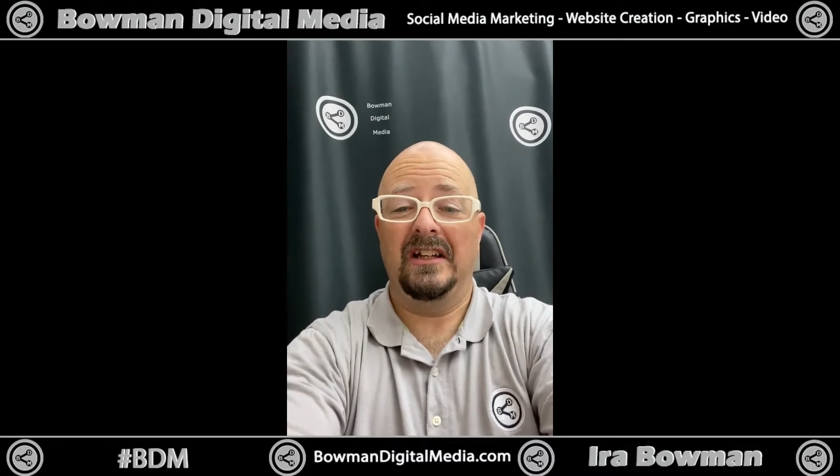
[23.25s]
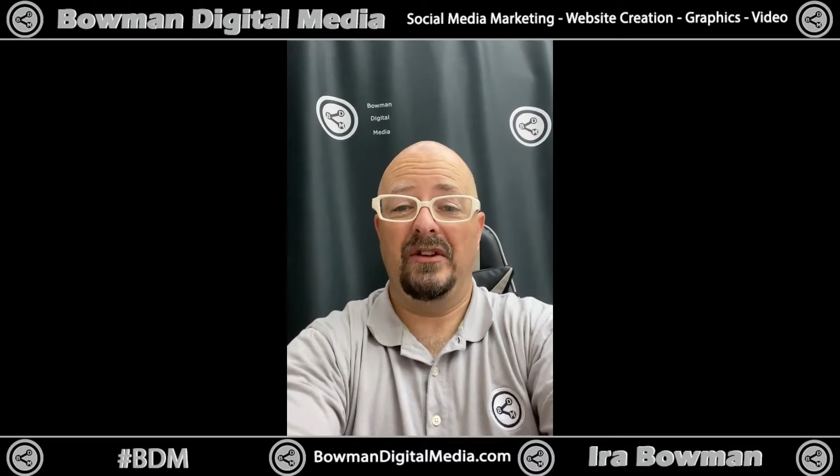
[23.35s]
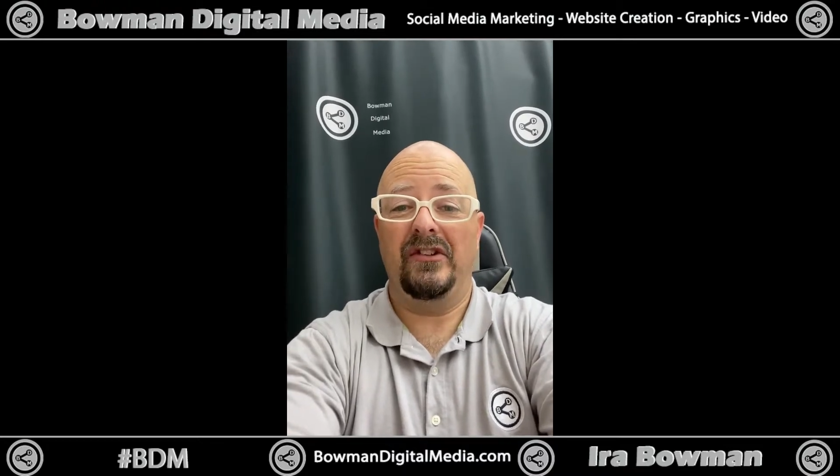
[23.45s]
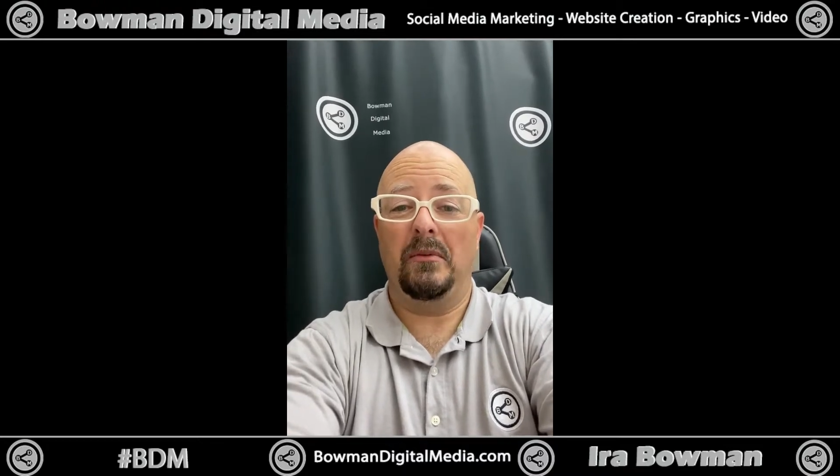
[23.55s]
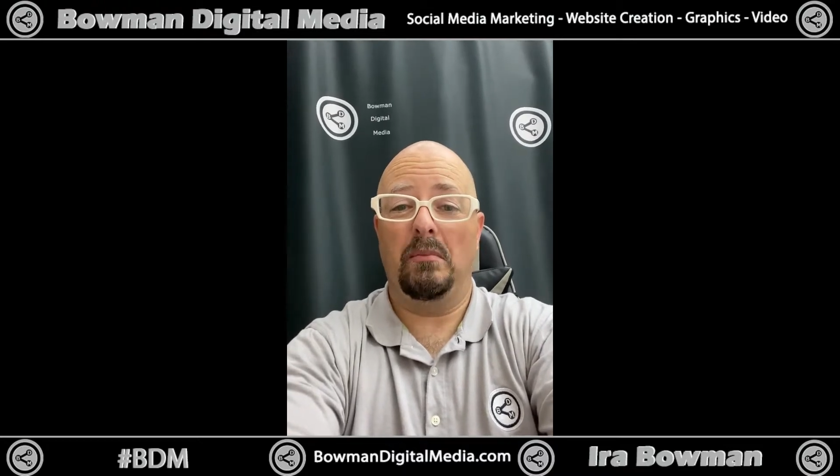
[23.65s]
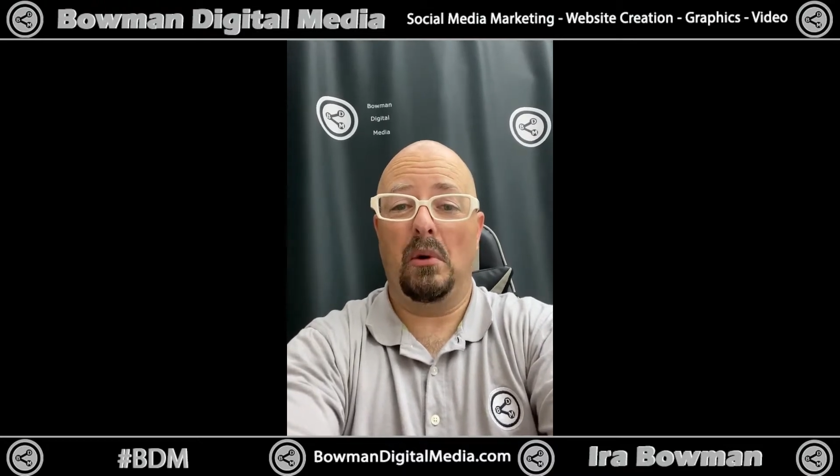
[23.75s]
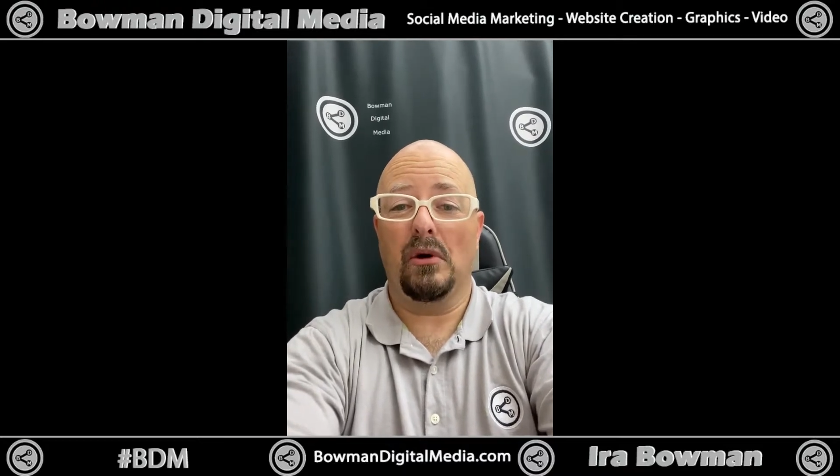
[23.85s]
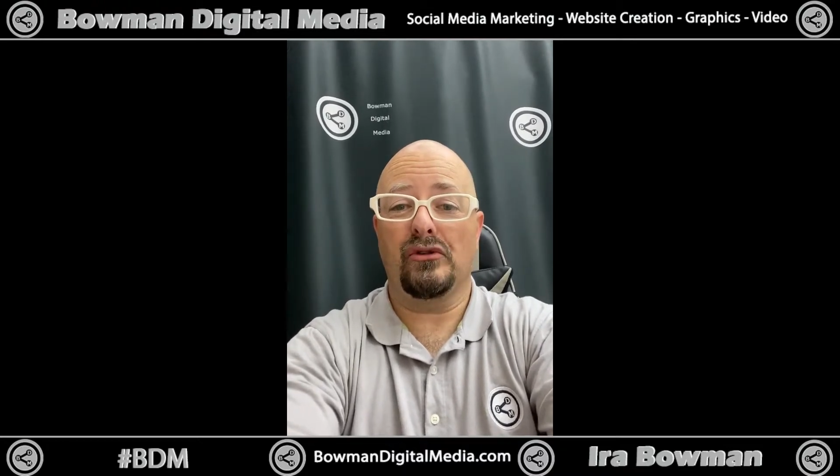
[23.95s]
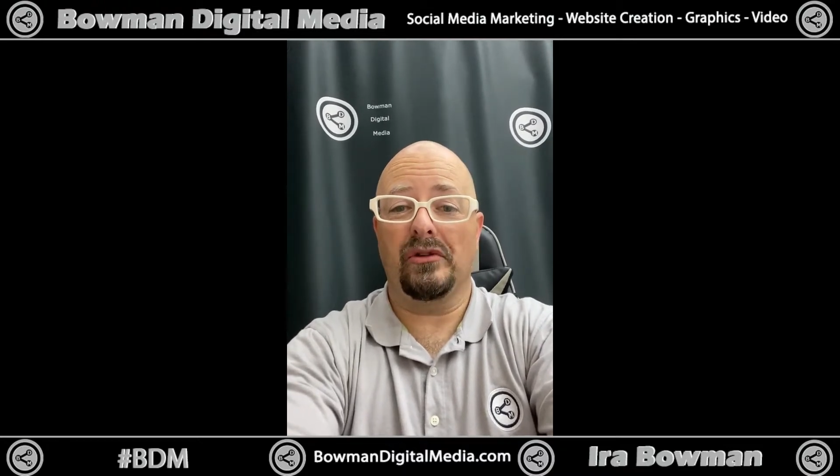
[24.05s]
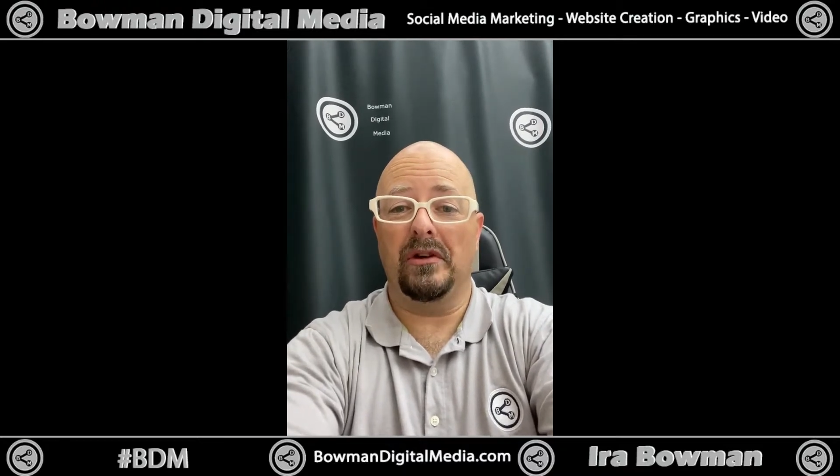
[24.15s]
using
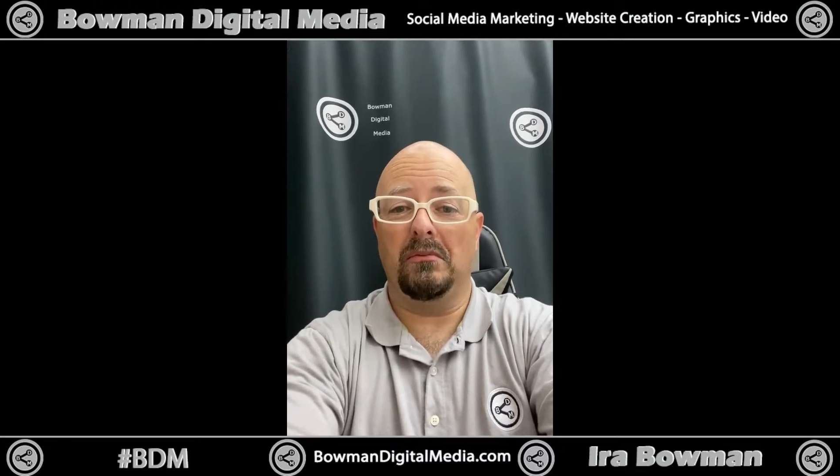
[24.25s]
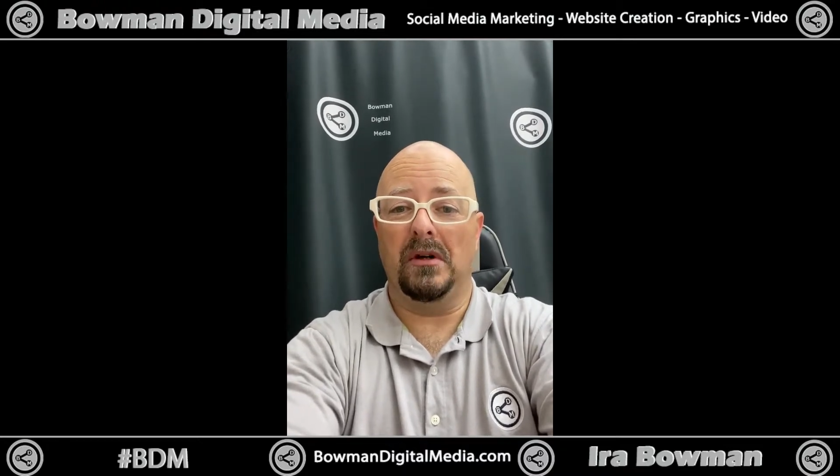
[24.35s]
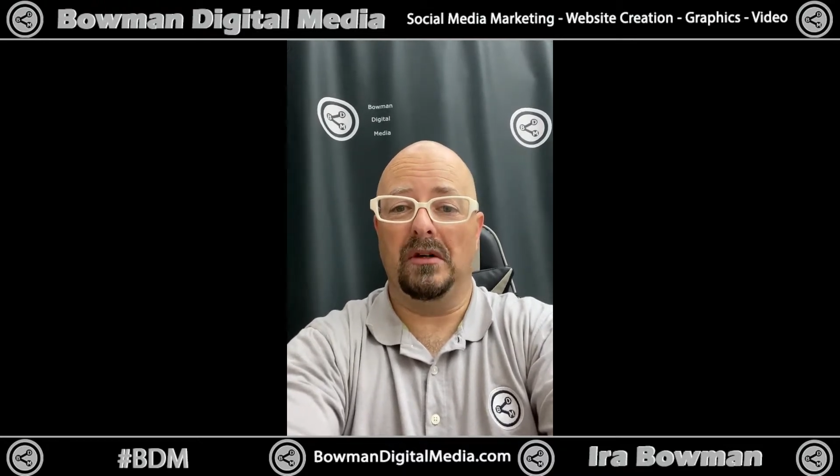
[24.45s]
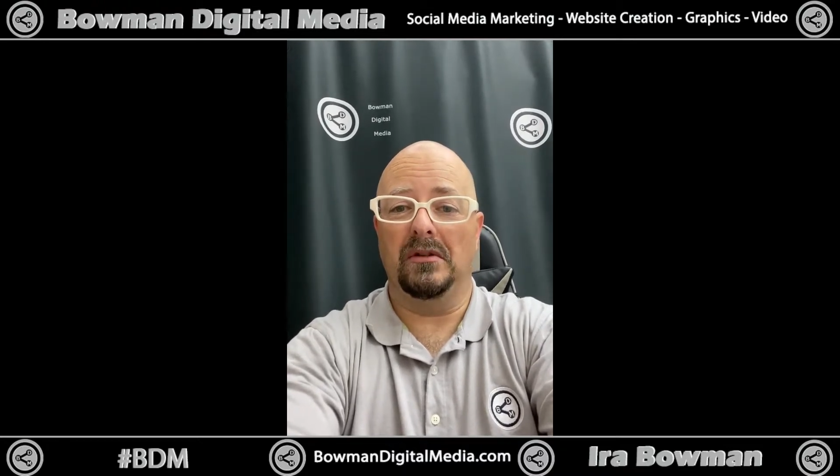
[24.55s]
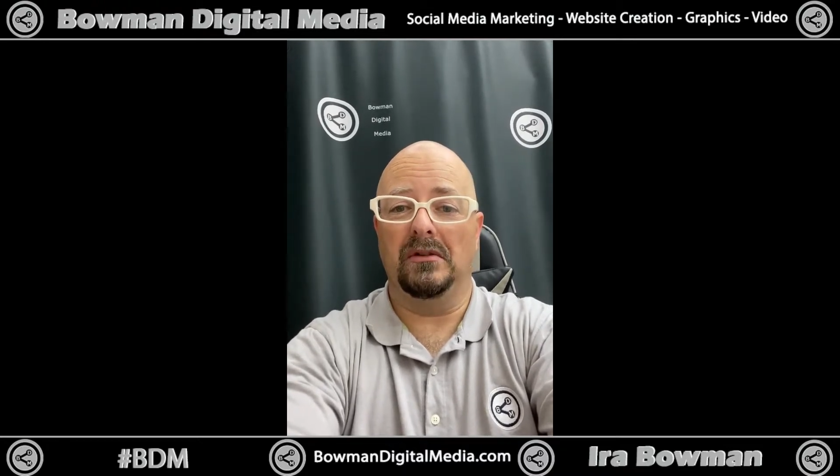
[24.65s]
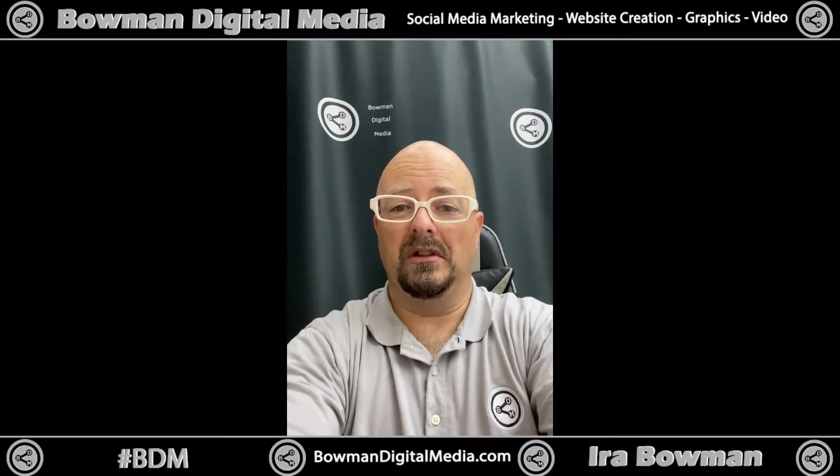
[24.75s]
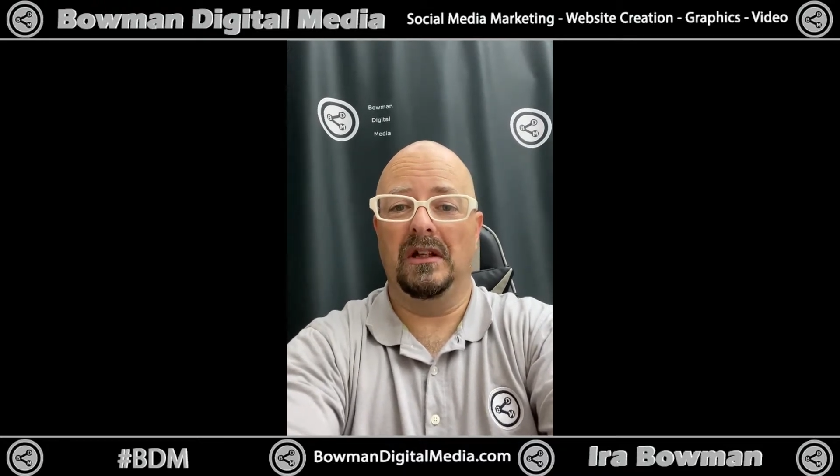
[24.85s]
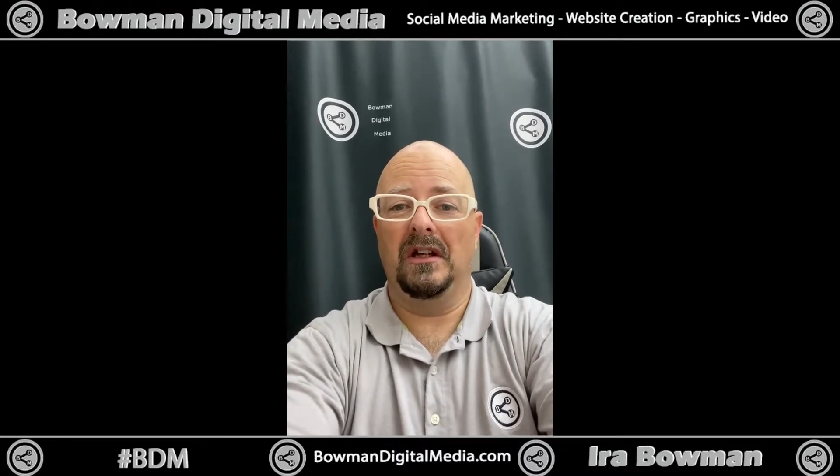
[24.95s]
portrait mode